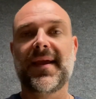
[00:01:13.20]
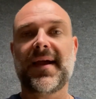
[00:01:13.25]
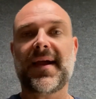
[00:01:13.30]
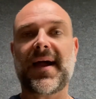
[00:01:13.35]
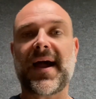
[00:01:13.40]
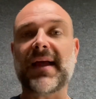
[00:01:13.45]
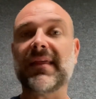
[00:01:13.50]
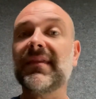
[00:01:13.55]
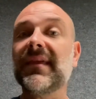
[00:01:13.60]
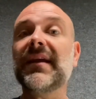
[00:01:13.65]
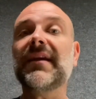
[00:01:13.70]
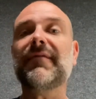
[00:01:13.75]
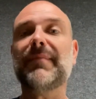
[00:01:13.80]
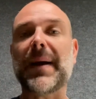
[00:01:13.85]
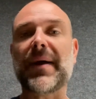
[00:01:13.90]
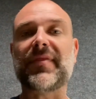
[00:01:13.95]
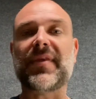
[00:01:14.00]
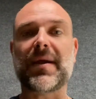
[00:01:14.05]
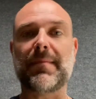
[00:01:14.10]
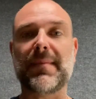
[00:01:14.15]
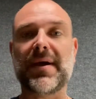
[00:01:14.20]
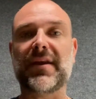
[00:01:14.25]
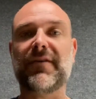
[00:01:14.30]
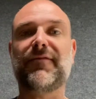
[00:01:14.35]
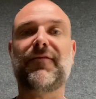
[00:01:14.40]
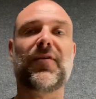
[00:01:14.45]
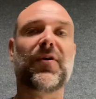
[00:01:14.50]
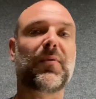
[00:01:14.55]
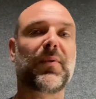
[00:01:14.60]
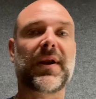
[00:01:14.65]
I think about that
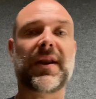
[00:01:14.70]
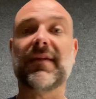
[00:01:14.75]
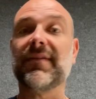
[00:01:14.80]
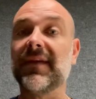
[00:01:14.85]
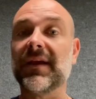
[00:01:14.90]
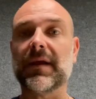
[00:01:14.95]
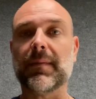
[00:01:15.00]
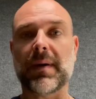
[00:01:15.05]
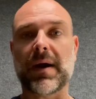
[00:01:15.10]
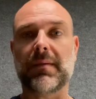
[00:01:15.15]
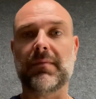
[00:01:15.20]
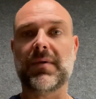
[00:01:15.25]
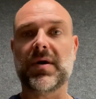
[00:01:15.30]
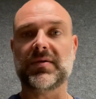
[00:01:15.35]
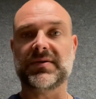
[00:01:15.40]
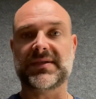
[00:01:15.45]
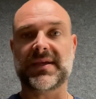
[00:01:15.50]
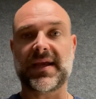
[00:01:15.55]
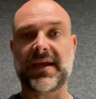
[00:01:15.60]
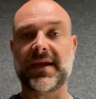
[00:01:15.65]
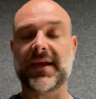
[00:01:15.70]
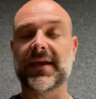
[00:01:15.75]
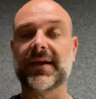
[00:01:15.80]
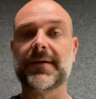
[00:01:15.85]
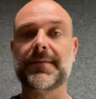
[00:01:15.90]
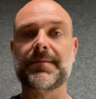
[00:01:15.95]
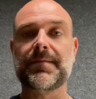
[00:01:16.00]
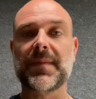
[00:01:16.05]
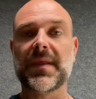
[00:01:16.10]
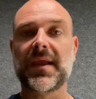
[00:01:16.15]
metaphor when I think about Mosaic.
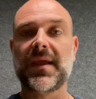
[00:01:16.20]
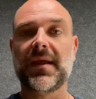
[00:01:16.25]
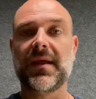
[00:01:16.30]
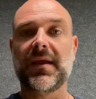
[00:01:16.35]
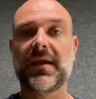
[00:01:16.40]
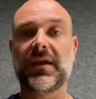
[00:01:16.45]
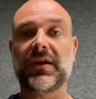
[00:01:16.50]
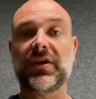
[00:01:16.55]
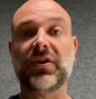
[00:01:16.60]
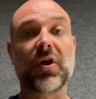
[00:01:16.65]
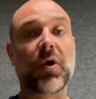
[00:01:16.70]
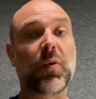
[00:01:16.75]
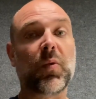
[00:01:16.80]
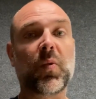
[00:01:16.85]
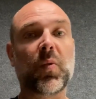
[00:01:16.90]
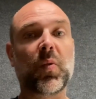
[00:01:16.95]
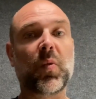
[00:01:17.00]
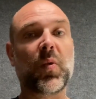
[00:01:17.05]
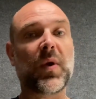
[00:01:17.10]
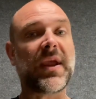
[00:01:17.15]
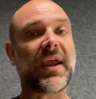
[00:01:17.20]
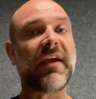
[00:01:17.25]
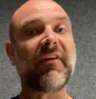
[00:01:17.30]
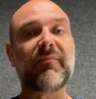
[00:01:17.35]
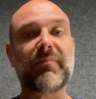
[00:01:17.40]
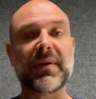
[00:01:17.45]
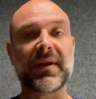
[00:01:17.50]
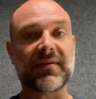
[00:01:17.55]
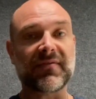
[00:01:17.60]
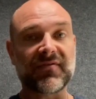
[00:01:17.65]
You know, we
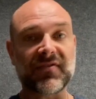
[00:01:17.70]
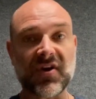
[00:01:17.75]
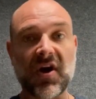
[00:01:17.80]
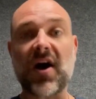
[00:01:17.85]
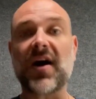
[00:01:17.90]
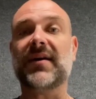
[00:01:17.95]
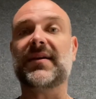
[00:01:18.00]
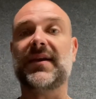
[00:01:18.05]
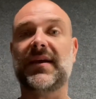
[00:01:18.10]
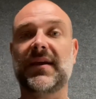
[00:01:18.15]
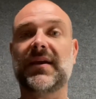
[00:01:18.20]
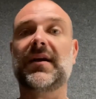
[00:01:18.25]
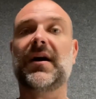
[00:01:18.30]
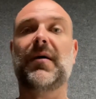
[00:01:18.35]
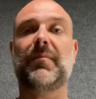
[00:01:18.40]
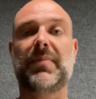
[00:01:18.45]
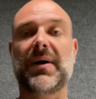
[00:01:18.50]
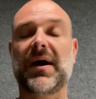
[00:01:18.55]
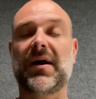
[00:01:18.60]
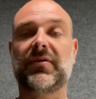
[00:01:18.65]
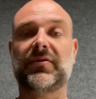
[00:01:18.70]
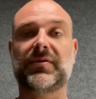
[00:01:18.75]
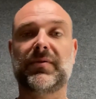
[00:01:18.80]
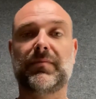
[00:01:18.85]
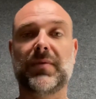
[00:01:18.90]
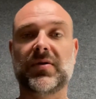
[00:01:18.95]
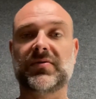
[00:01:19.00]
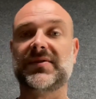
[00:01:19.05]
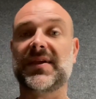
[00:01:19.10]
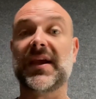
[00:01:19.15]
have been talking about
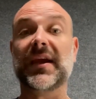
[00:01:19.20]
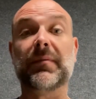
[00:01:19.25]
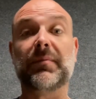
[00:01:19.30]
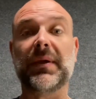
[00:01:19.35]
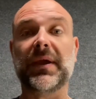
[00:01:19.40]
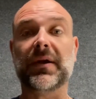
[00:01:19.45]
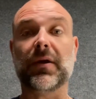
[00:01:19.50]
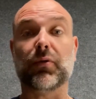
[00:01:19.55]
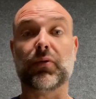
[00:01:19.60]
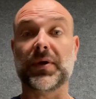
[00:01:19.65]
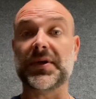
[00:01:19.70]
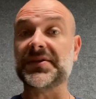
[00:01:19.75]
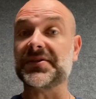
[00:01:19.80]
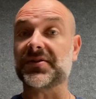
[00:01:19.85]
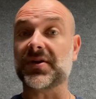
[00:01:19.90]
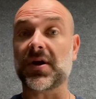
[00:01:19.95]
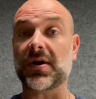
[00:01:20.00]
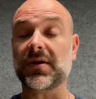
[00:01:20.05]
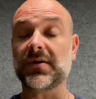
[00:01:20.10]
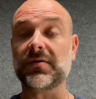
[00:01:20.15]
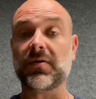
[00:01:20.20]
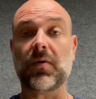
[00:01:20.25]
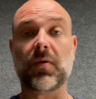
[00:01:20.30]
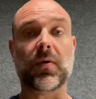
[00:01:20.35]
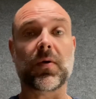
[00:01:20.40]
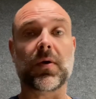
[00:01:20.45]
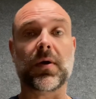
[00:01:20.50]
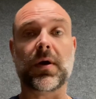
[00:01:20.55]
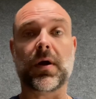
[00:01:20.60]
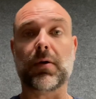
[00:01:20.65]
Mosaic being a restart
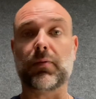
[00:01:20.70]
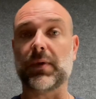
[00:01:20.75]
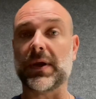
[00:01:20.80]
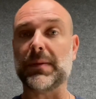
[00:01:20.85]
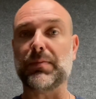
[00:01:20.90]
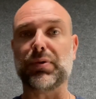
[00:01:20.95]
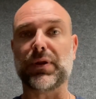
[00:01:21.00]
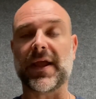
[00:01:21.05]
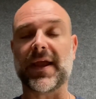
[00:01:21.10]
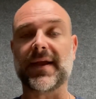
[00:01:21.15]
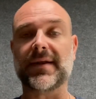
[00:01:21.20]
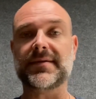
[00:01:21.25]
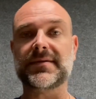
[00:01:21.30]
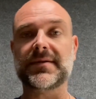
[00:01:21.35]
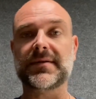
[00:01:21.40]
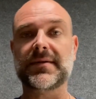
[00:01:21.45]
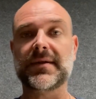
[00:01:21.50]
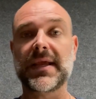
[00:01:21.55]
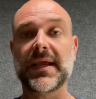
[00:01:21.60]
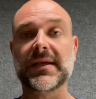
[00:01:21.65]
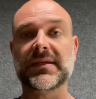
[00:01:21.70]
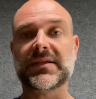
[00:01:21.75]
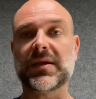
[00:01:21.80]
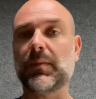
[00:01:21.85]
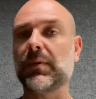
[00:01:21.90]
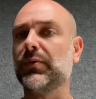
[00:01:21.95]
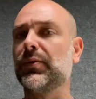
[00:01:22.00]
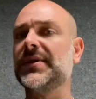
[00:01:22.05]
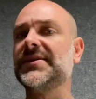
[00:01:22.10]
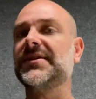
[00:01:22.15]
or a replant.
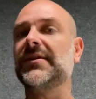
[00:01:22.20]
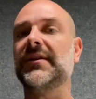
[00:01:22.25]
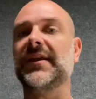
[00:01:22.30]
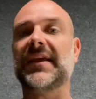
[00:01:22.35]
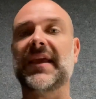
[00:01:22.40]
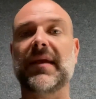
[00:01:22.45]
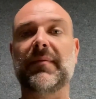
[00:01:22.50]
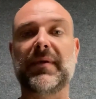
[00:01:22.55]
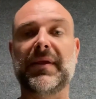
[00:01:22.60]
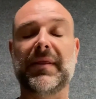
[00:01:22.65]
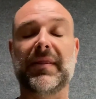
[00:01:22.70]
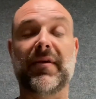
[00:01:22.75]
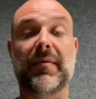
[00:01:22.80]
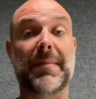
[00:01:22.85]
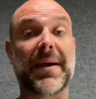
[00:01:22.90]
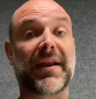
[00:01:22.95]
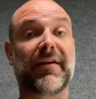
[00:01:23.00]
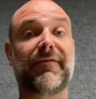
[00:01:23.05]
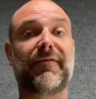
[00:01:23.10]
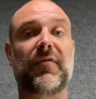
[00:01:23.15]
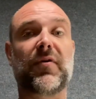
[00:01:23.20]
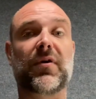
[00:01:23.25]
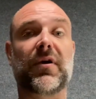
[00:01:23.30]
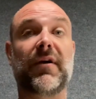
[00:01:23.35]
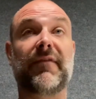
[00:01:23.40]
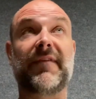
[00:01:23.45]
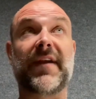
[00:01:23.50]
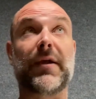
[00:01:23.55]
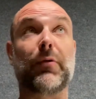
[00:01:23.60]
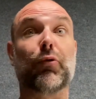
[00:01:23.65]
Someone recently gave me the metaphor
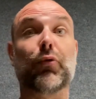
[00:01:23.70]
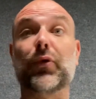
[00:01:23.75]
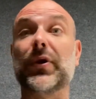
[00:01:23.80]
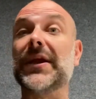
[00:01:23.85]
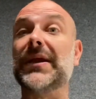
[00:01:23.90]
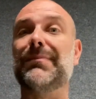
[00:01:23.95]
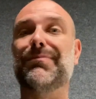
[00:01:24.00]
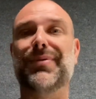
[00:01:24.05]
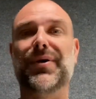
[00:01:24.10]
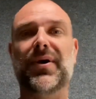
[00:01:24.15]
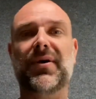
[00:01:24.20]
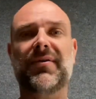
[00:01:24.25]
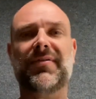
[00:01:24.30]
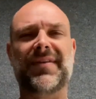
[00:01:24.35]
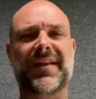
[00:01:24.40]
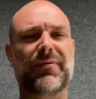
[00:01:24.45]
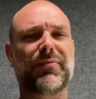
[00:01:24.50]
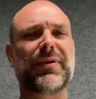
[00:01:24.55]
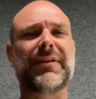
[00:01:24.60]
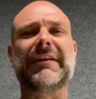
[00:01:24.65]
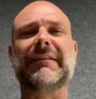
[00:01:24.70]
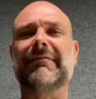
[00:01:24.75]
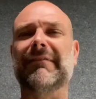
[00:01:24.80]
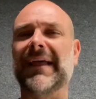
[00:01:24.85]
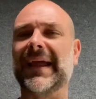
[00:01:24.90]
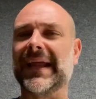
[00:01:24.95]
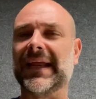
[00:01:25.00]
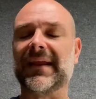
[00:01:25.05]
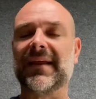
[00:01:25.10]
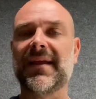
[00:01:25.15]
of a rebirth. I really
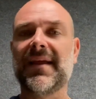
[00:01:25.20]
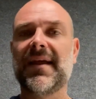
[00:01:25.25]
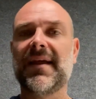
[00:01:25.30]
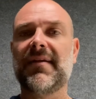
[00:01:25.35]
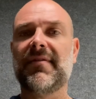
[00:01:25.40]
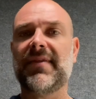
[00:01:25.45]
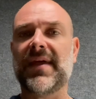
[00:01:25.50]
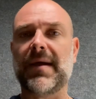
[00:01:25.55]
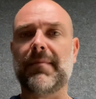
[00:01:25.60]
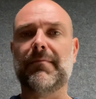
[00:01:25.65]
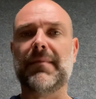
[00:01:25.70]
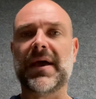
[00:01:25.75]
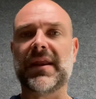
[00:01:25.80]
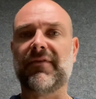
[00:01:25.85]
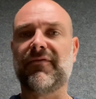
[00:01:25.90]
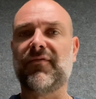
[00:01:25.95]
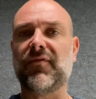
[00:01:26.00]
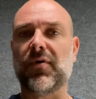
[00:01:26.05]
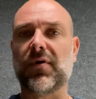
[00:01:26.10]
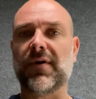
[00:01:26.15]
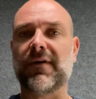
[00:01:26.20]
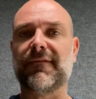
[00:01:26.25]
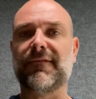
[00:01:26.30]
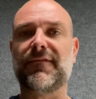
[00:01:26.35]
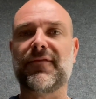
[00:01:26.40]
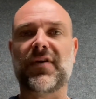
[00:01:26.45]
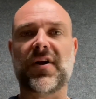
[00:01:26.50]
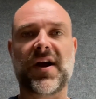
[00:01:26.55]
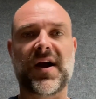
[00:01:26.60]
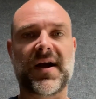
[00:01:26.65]
like that metaphor
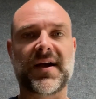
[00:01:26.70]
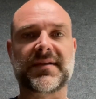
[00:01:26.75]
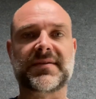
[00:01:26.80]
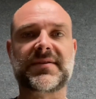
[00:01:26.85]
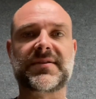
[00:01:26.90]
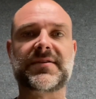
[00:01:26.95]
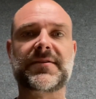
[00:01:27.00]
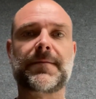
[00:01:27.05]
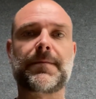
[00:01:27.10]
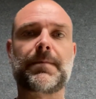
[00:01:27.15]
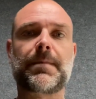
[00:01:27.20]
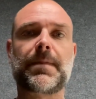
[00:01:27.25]
for us.